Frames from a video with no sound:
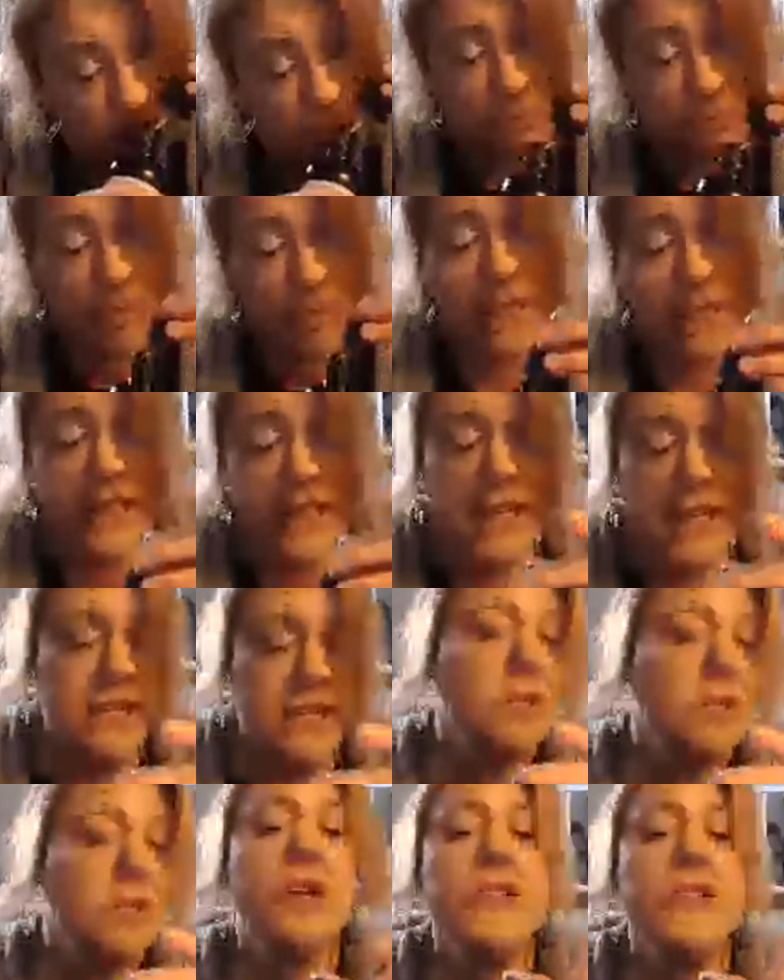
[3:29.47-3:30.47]
but it
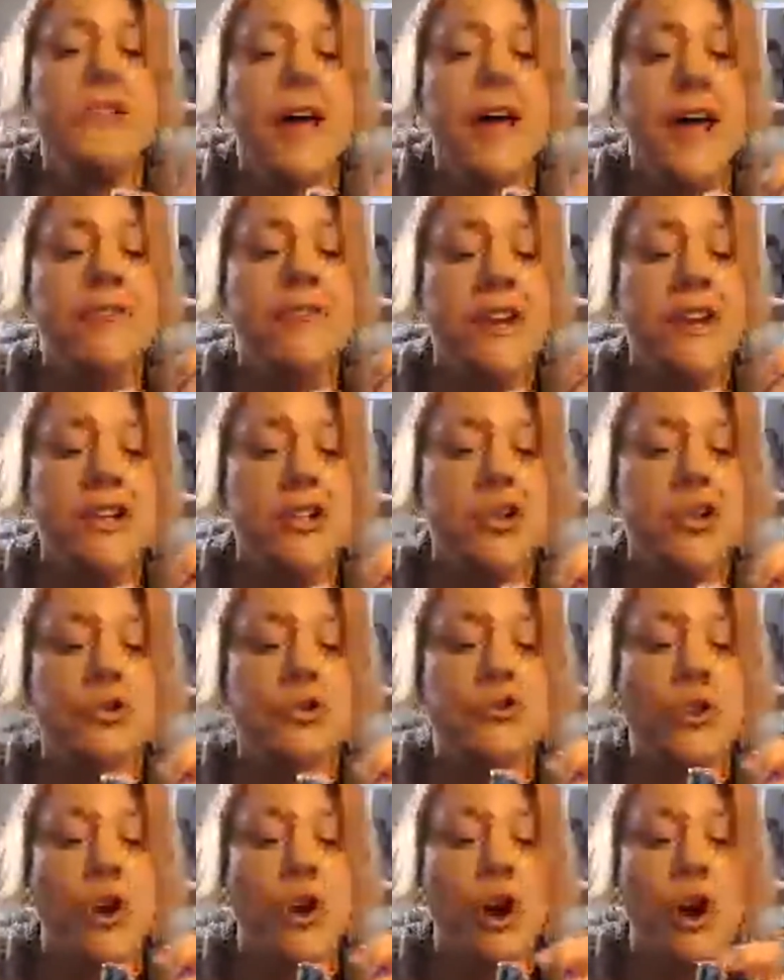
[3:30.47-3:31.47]
does have a
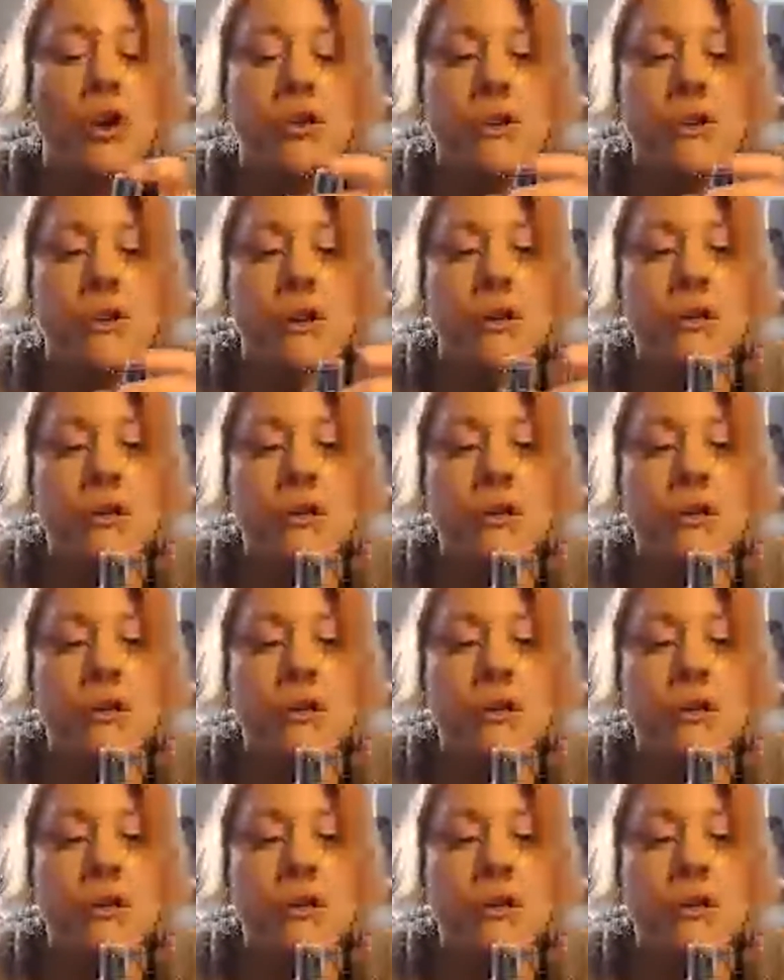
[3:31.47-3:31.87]
strong